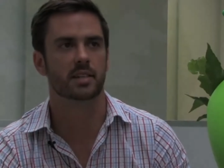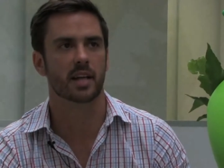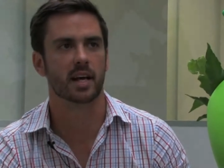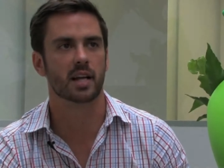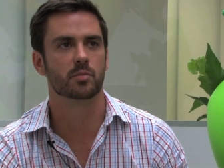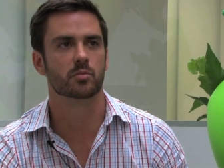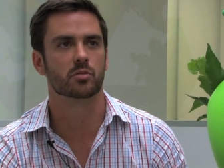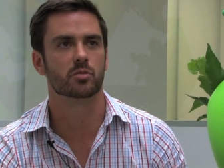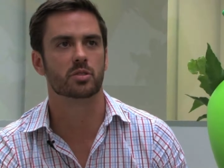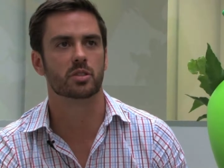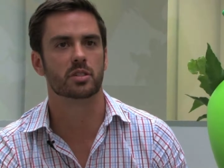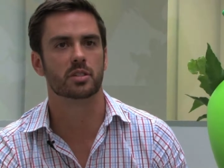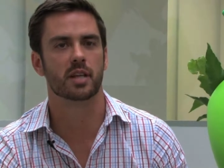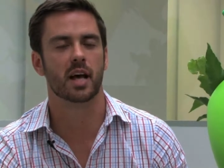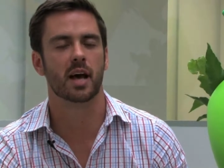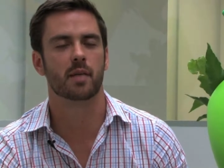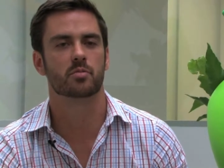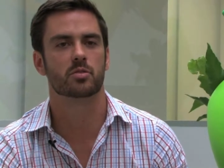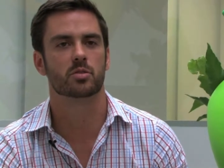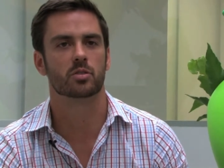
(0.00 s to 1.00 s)
and animals
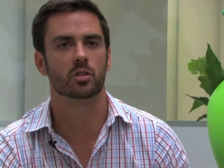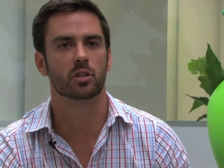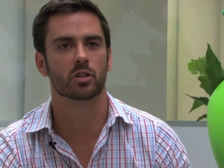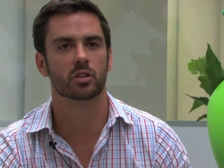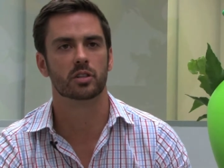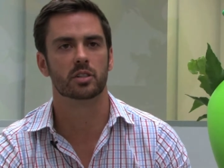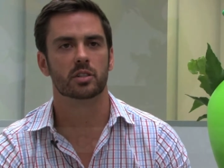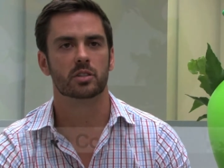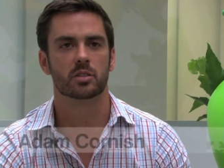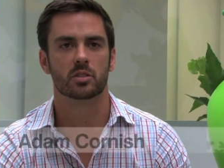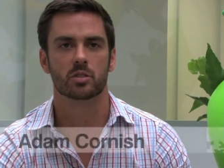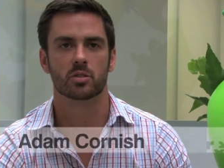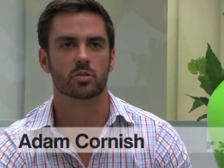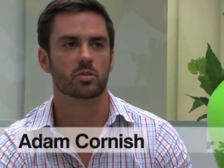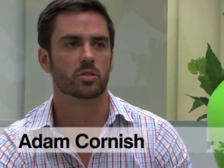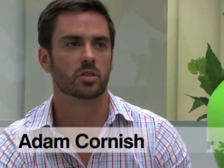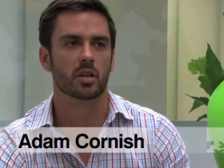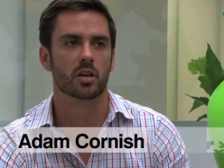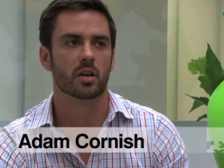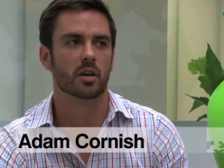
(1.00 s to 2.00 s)
adapt slowly
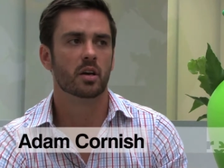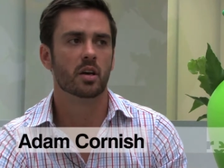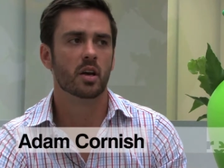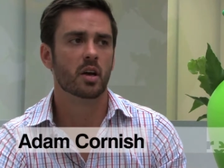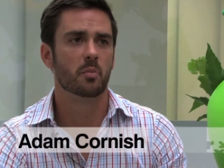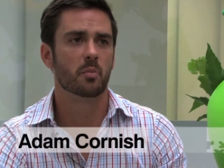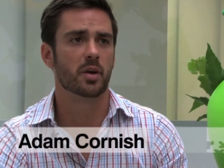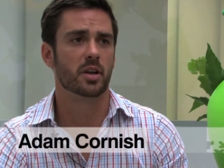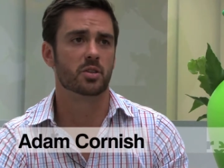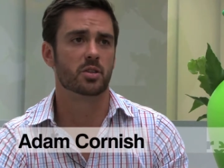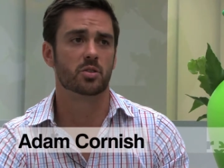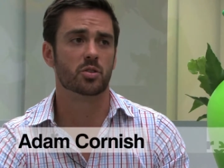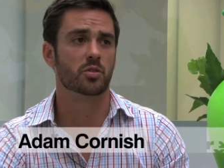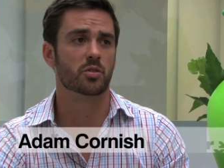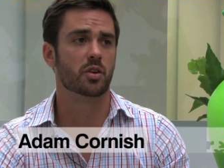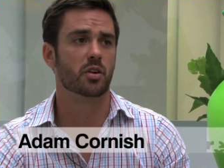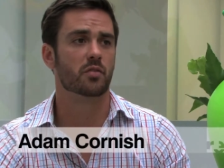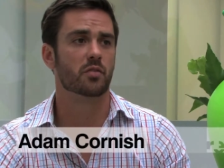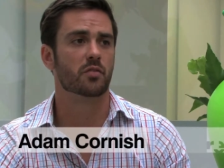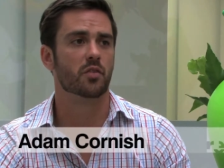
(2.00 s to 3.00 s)
to better suit
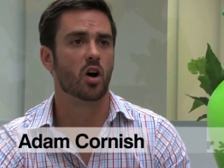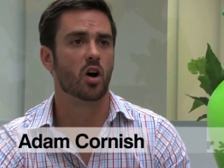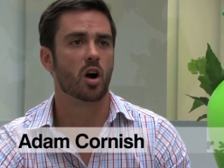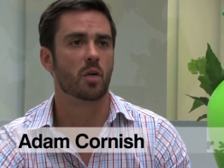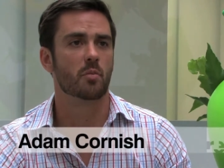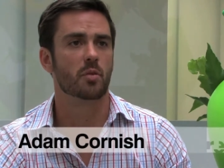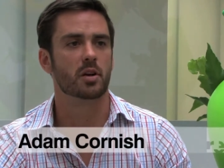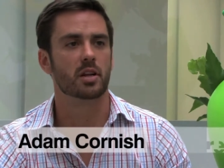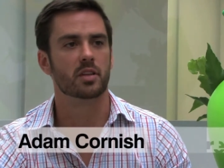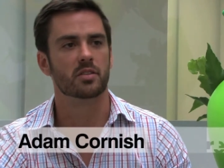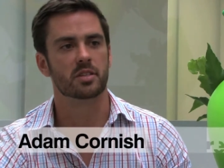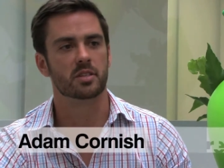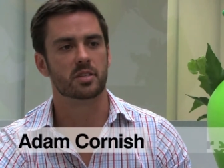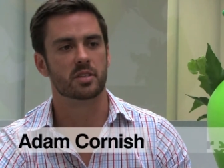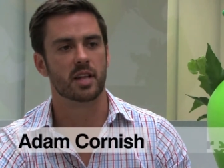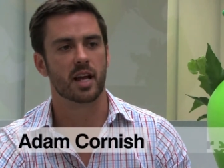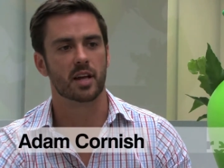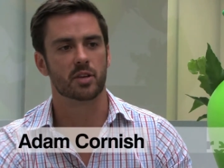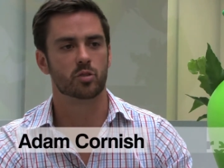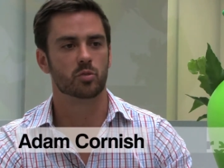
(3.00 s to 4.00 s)
their environment in this
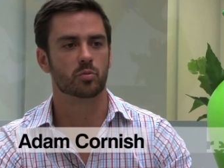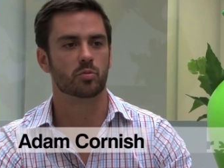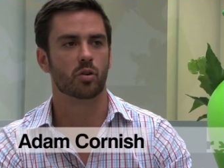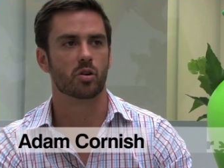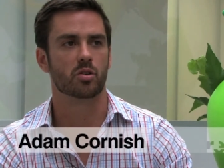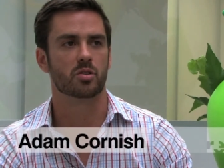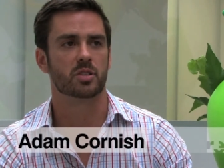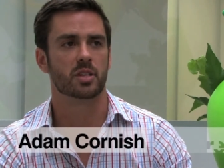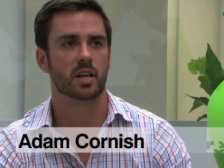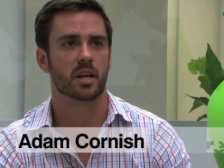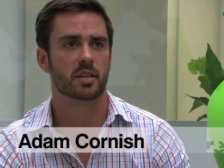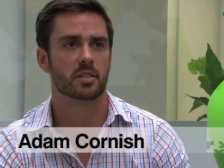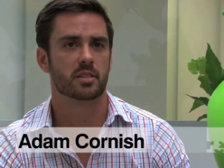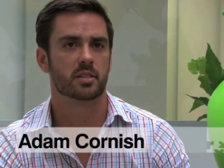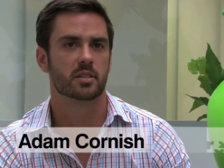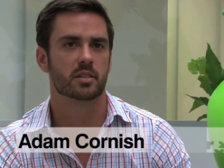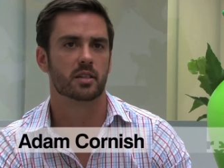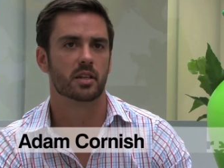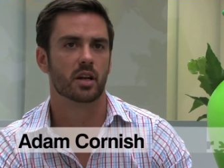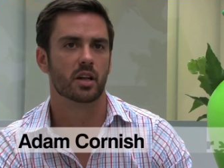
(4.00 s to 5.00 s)
natural
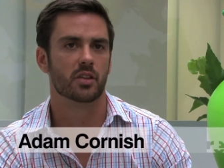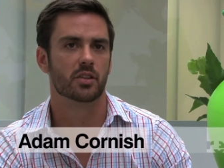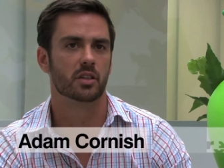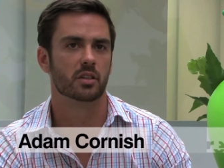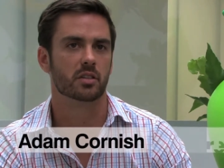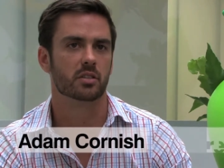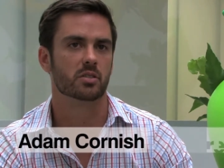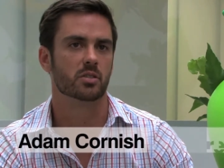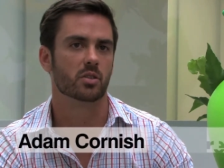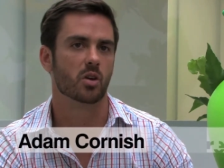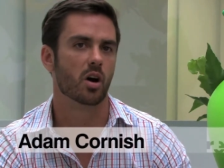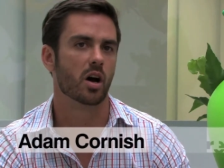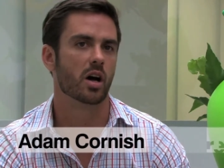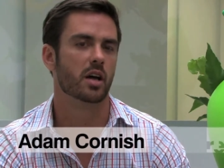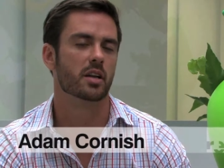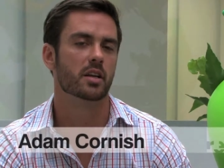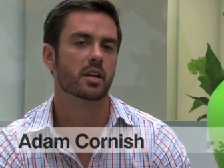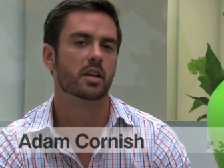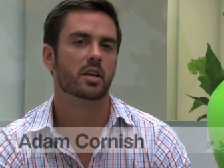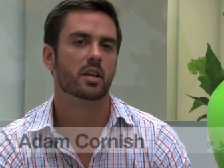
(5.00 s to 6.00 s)
process. And I think
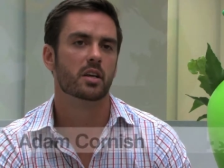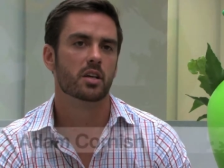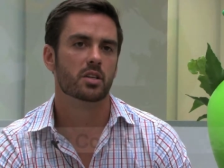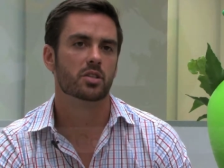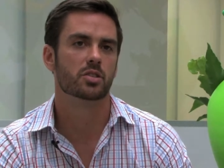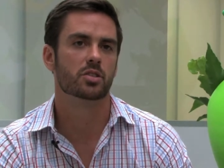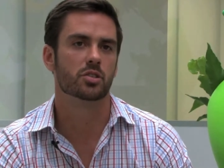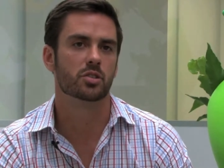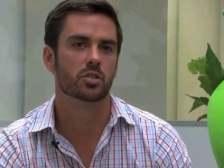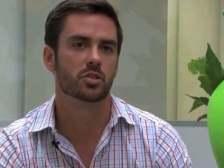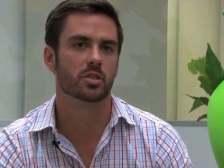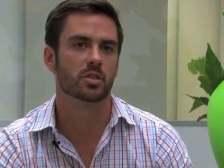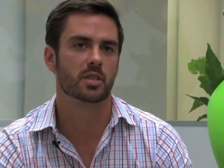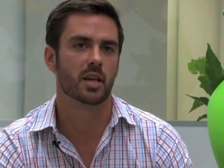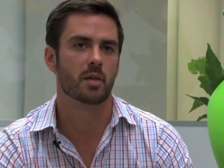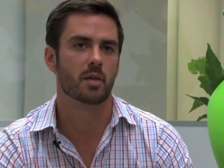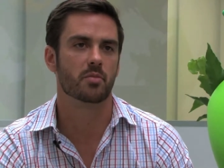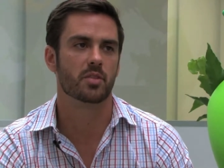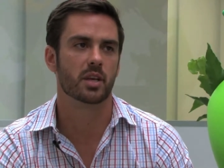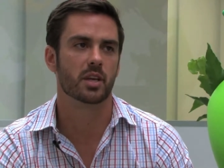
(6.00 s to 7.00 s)
design should do the
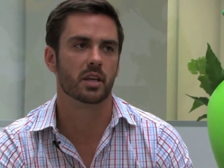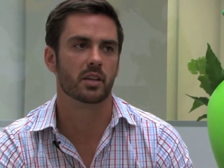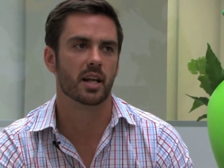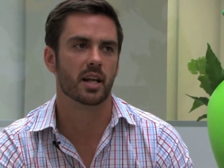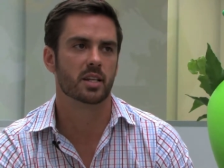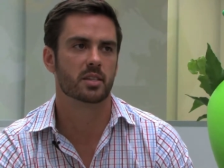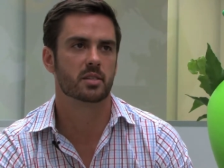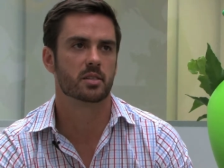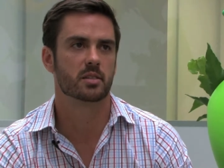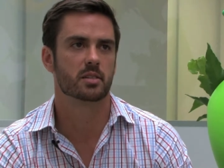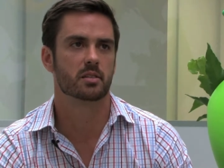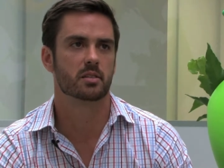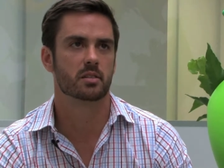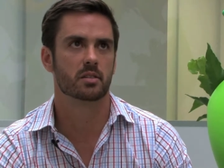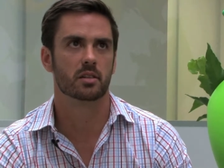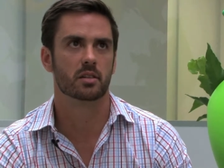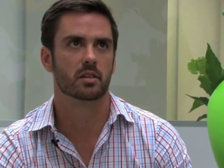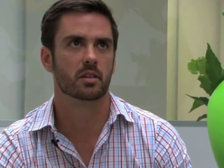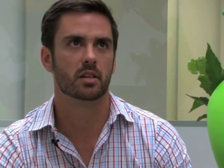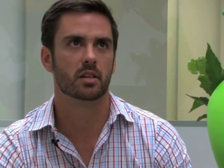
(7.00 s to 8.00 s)
same thing, and that's,
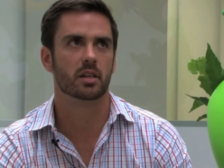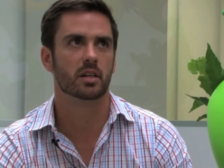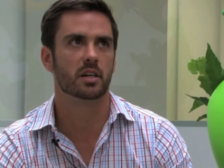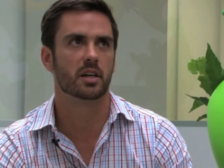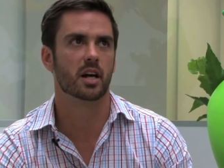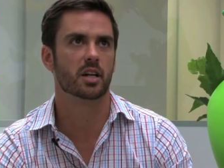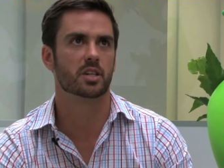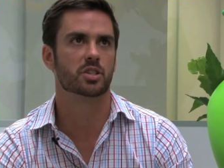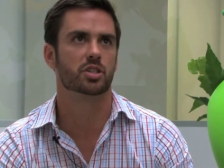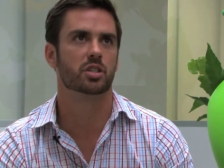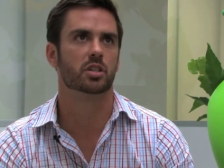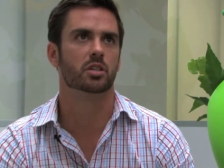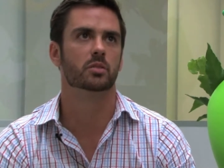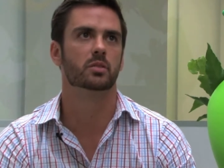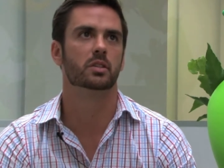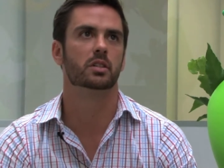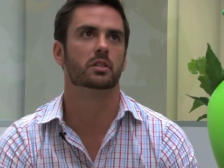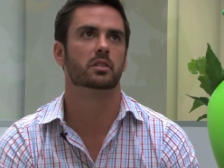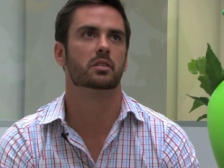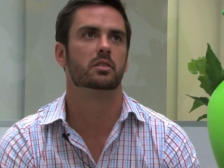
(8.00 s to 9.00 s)
in a nutshell,
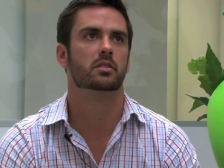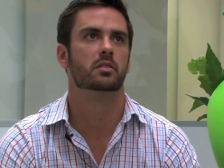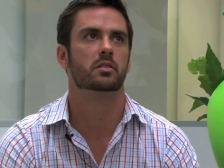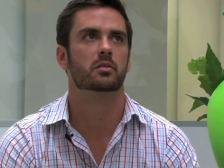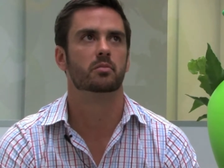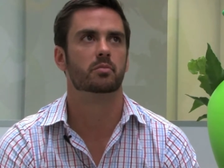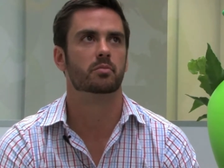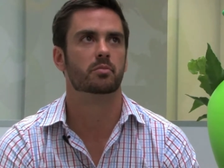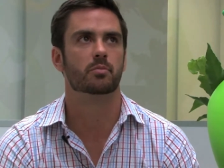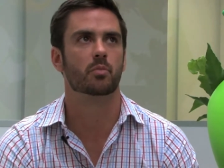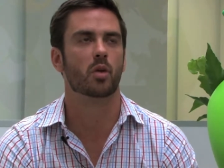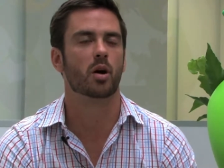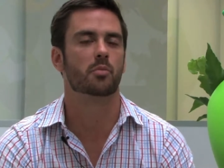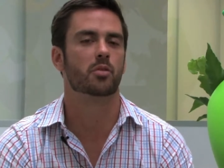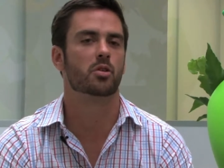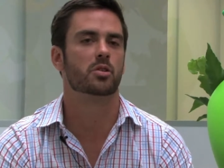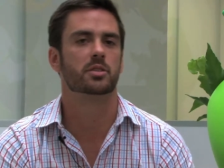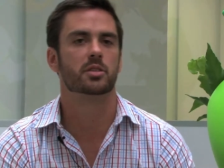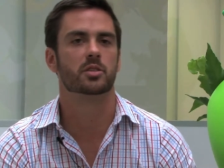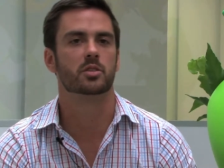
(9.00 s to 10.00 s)
what my
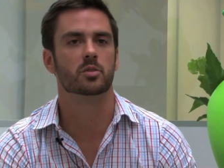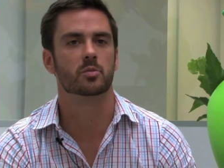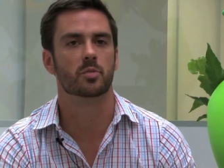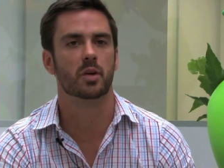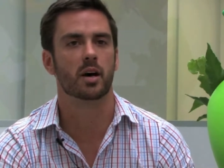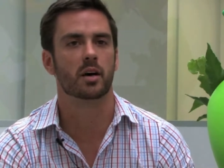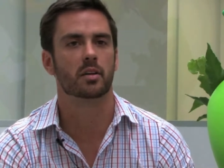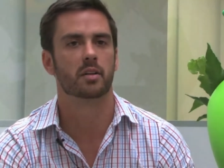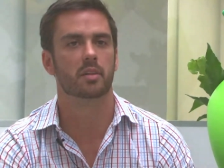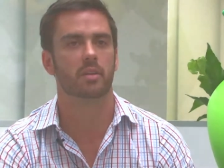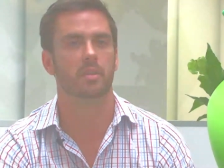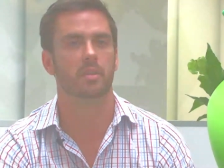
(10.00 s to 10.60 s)
process is about.